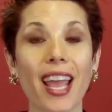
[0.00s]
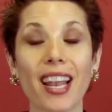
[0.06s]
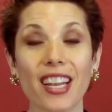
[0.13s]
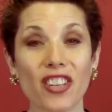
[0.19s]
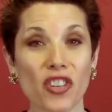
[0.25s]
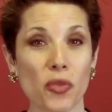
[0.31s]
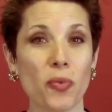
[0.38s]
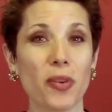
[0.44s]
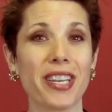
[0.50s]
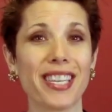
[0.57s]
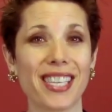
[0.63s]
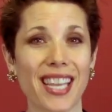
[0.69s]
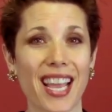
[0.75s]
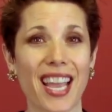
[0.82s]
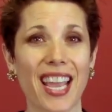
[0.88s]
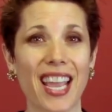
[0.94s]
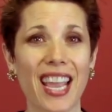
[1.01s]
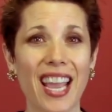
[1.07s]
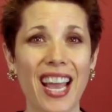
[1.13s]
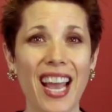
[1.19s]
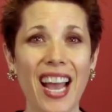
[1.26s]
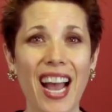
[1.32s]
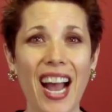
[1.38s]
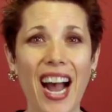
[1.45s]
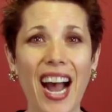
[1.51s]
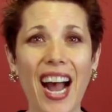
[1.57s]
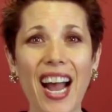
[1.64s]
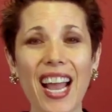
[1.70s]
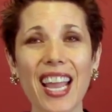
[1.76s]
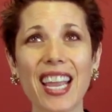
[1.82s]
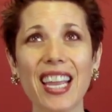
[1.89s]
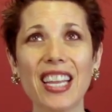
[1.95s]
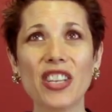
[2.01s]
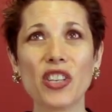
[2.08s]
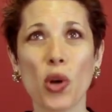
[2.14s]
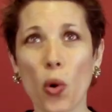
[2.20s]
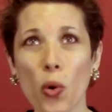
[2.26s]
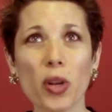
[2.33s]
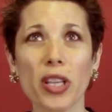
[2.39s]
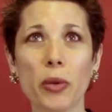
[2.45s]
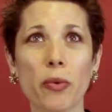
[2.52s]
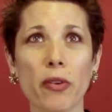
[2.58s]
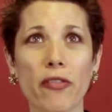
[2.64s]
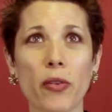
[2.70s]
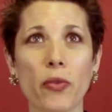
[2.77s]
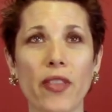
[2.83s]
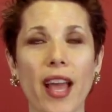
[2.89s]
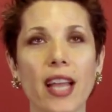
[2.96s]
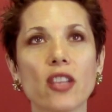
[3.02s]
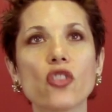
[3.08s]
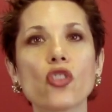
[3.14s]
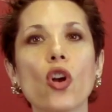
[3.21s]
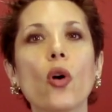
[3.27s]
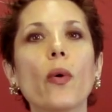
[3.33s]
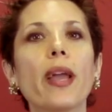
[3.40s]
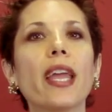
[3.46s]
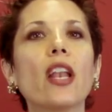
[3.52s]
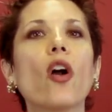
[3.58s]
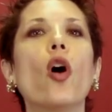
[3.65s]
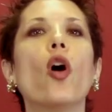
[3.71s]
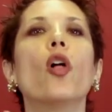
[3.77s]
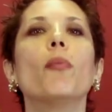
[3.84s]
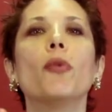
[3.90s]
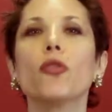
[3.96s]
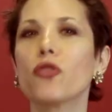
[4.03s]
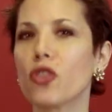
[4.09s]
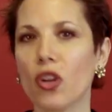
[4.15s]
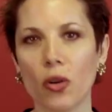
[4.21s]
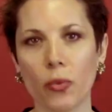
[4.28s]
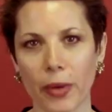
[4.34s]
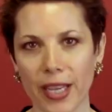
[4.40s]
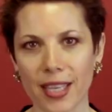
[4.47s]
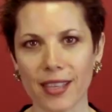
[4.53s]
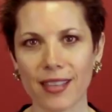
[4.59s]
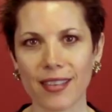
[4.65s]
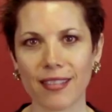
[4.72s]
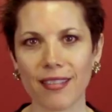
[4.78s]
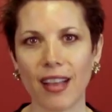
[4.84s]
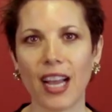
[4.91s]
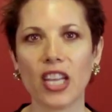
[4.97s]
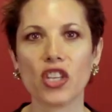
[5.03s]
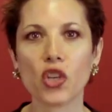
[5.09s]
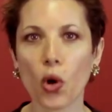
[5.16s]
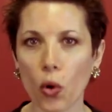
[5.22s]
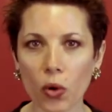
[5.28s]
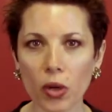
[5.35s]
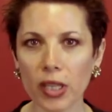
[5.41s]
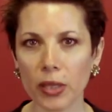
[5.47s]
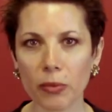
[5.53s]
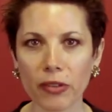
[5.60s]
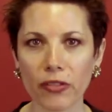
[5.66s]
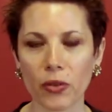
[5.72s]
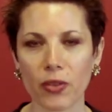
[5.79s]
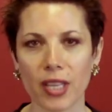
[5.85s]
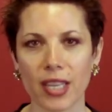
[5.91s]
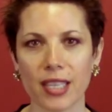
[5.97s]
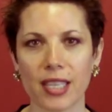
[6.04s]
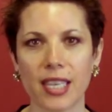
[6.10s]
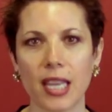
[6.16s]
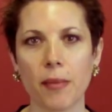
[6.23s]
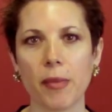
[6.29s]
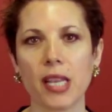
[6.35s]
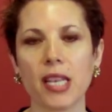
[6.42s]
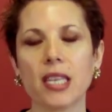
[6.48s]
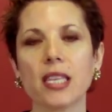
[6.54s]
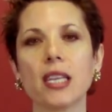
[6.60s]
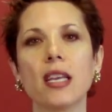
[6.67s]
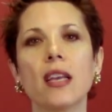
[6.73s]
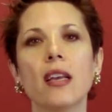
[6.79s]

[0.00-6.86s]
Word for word: And I just want to say, I totally refute that. So, in almost always, I totally refute that statement.